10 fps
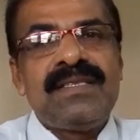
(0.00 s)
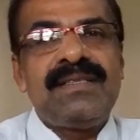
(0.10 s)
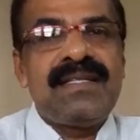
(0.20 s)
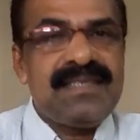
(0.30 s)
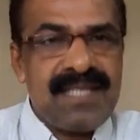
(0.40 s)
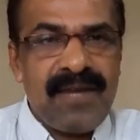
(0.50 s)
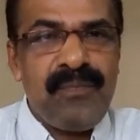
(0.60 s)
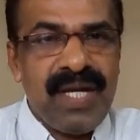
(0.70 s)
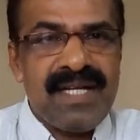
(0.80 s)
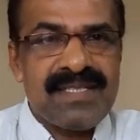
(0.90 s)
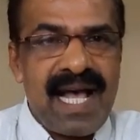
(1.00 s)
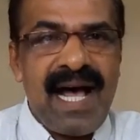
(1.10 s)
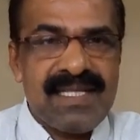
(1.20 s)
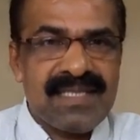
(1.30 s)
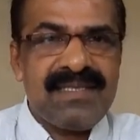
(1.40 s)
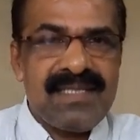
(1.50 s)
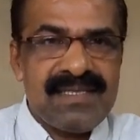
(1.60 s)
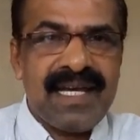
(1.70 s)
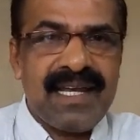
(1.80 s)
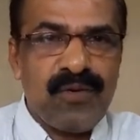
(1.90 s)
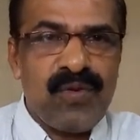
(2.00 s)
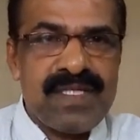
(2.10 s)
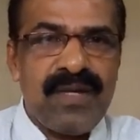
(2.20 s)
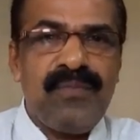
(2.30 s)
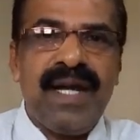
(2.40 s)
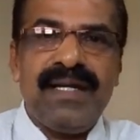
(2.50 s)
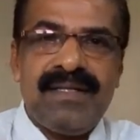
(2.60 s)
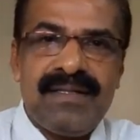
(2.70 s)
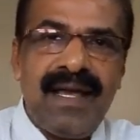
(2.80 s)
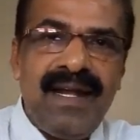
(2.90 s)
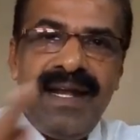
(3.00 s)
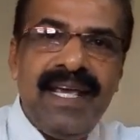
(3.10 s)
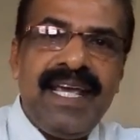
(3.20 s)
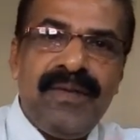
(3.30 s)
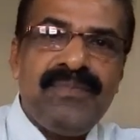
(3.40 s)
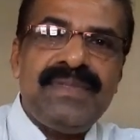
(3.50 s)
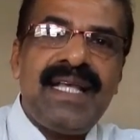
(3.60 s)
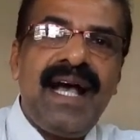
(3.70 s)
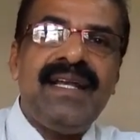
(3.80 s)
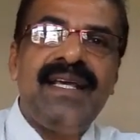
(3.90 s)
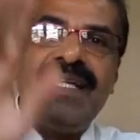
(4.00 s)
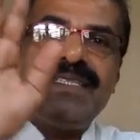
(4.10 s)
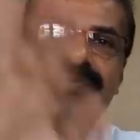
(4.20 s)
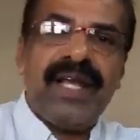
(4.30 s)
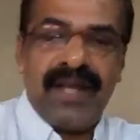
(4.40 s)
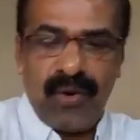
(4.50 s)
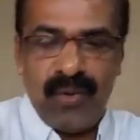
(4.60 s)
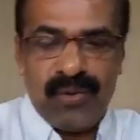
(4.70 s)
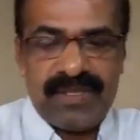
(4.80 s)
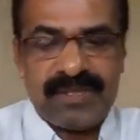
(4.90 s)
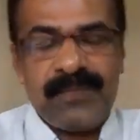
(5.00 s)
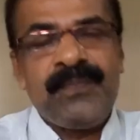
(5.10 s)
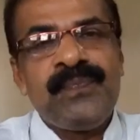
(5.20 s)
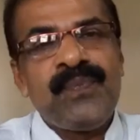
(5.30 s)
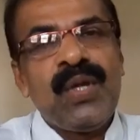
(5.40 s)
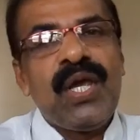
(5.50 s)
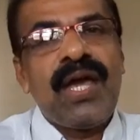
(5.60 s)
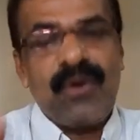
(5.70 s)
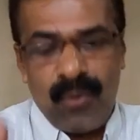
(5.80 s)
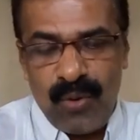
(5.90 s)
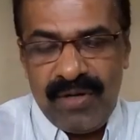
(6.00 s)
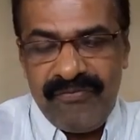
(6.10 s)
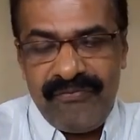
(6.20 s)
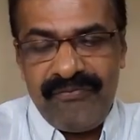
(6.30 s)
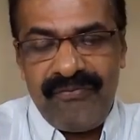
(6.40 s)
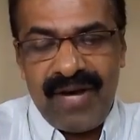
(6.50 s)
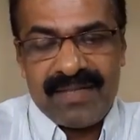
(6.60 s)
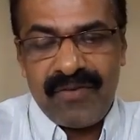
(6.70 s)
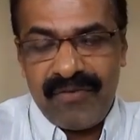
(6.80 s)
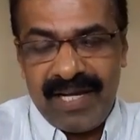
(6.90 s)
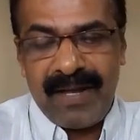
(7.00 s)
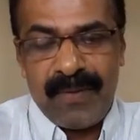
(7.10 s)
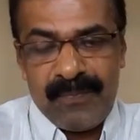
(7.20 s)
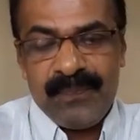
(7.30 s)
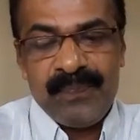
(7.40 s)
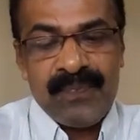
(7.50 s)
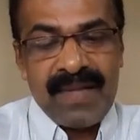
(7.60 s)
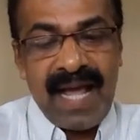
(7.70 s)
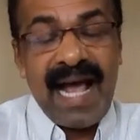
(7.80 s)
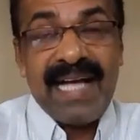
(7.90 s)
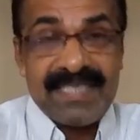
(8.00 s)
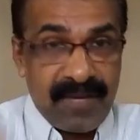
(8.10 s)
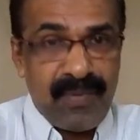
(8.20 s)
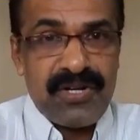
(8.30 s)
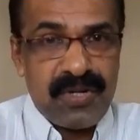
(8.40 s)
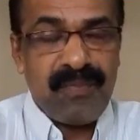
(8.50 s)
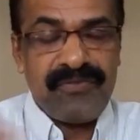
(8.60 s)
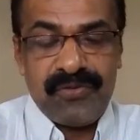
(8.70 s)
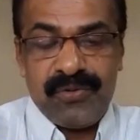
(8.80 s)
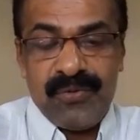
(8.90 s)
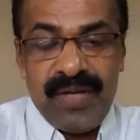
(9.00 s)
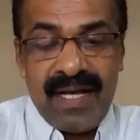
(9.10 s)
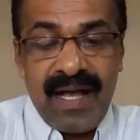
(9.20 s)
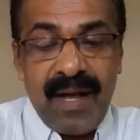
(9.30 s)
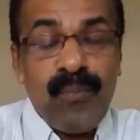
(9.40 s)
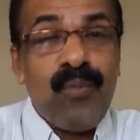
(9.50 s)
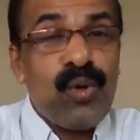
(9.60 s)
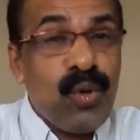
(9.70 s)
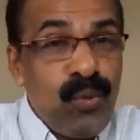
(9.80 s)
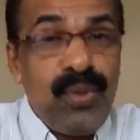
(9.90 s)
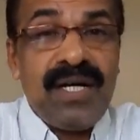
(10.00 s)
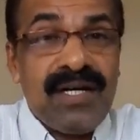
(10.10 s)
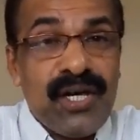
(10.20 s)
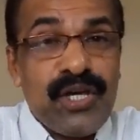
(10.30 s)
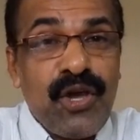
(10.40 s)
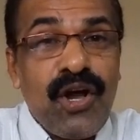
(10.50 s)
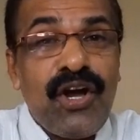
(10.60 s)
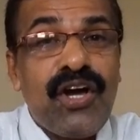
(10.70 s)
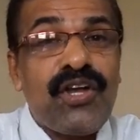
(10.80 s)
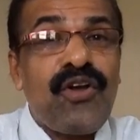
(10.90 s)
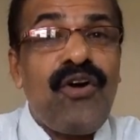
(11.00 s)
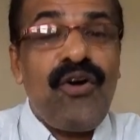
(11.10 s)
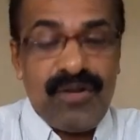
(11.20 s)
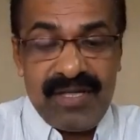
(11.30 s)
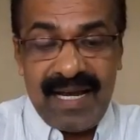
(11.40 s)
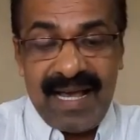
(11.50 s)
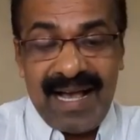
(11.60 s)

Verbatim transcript: So the son begins to ask the second question by telling him that he is very old. Your old father William, as I mentioned before, moreover, you have grown